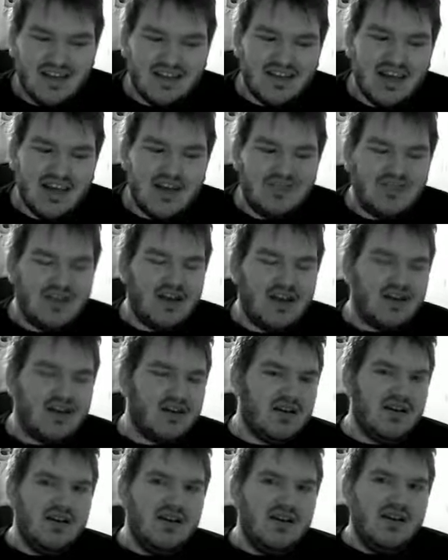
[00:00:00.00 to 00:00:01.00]
kind of like,
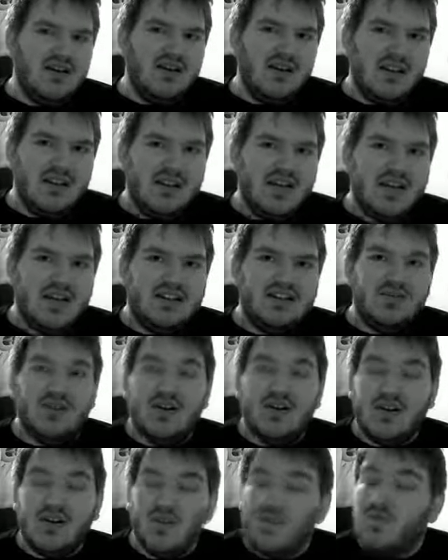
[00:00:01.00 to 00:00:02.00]
it's a
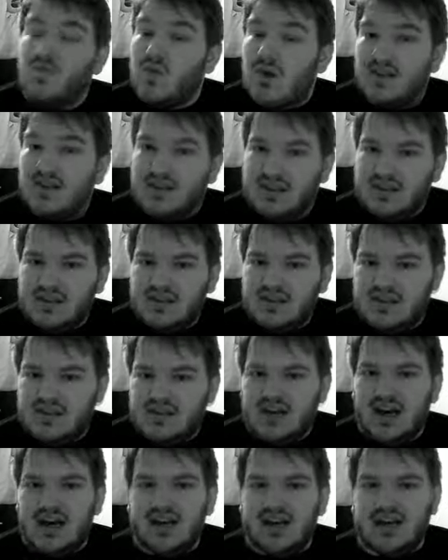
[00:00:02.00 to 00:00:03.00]
very
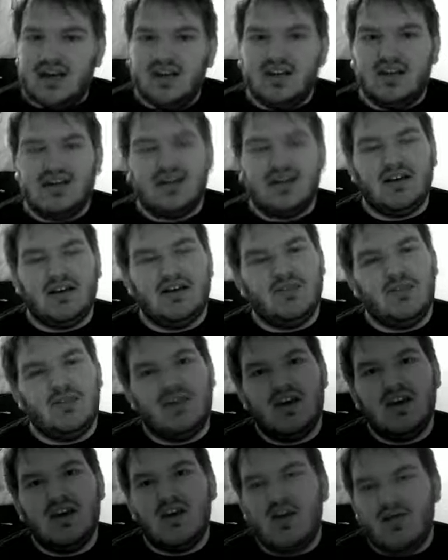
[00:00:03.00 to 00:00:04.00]
one-sided, like that when
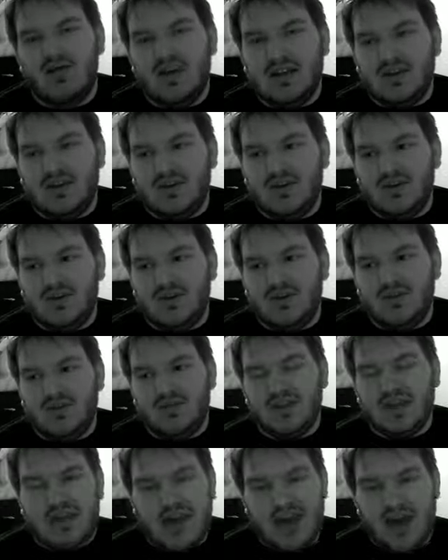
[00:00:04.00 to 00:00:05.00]
they go into it, when
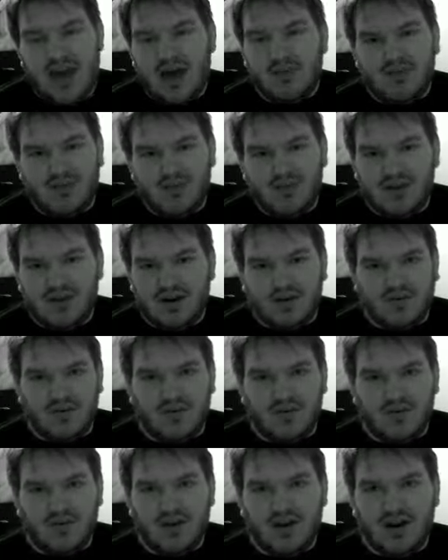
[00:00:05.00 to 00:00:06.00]
they capture Peter
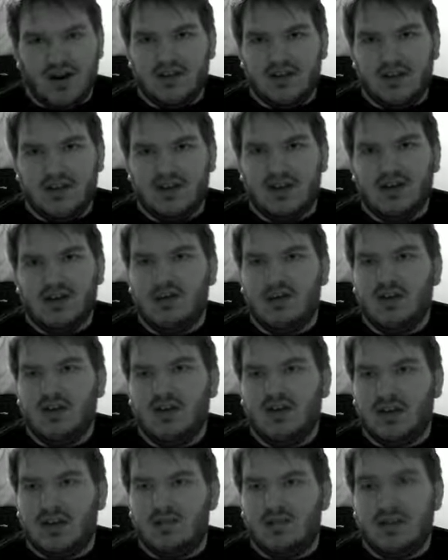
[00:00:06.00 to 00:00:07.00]
Lorre and they're like
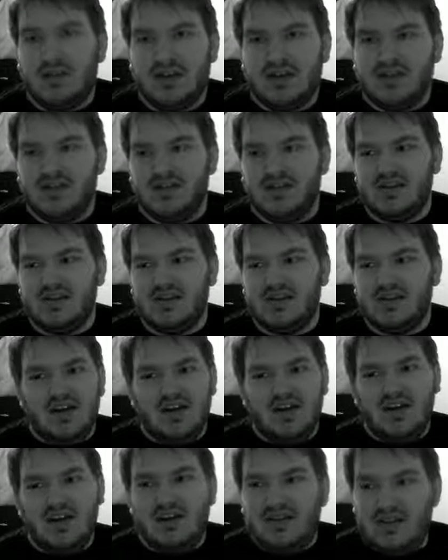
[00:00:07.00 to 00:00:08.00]
all like basically
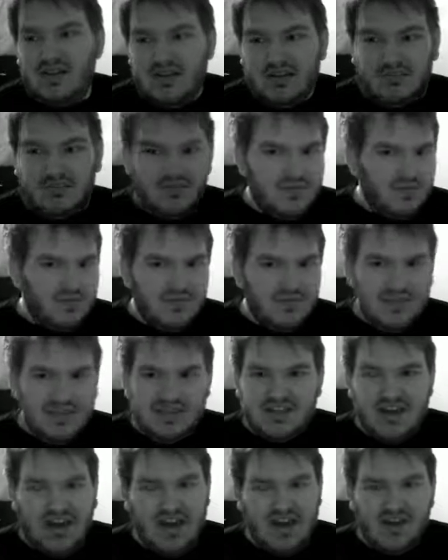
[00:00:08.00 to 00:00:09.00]
the
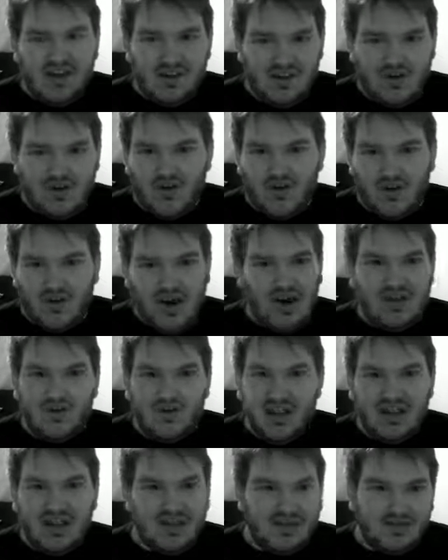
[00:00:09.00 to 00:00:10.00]
entire crime
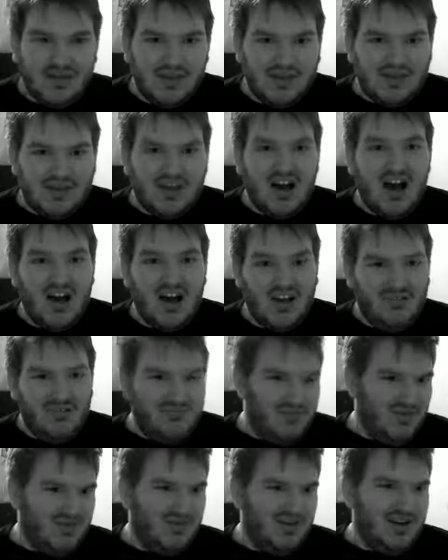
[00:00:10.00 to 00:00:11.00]
element of
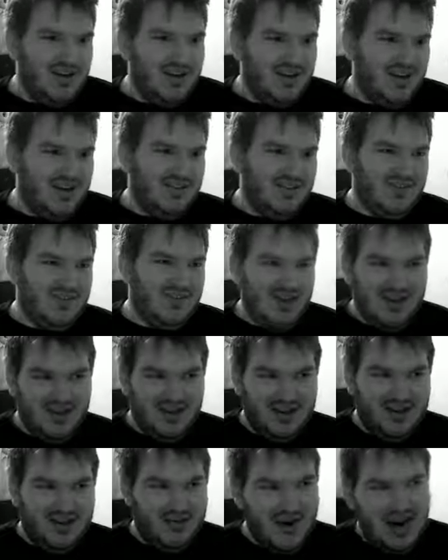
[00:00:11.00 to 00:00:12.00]
Berlin is kind of
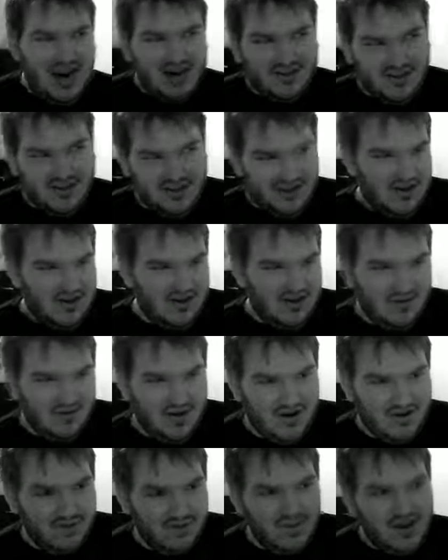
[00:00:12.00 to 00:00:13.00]
like crashing down
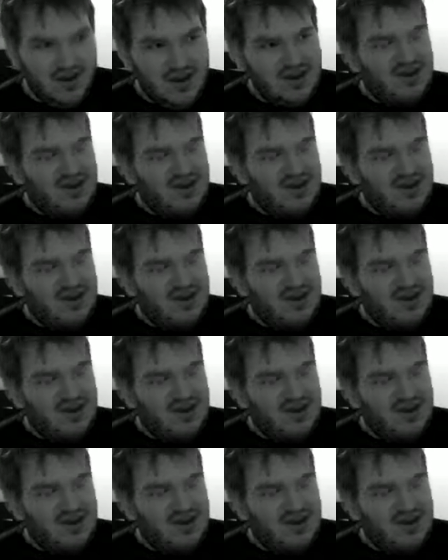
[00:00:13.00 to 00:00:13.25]
upon them,